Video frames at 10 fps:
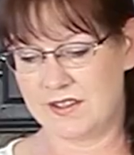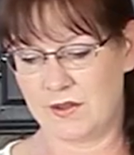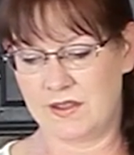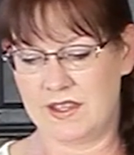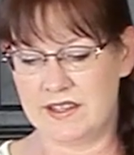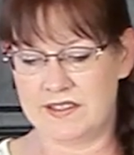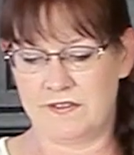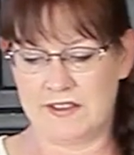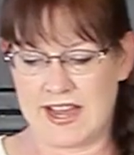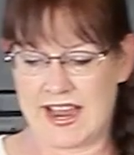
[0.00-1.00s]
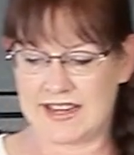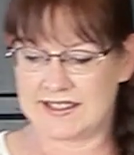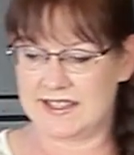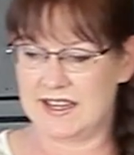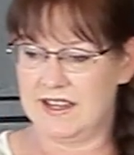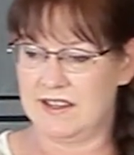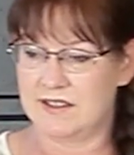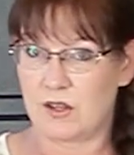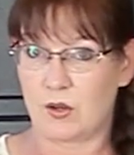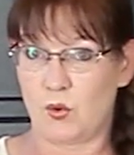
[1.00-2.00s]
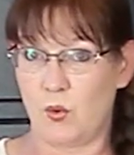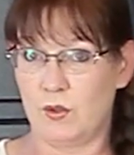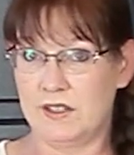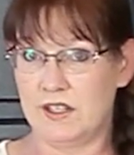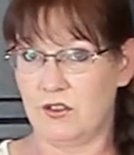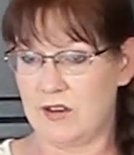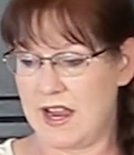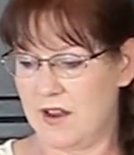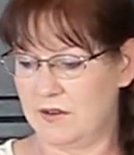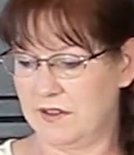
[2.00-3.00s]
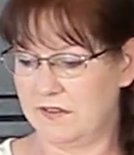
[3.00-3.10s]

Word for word: So this flax is golden ground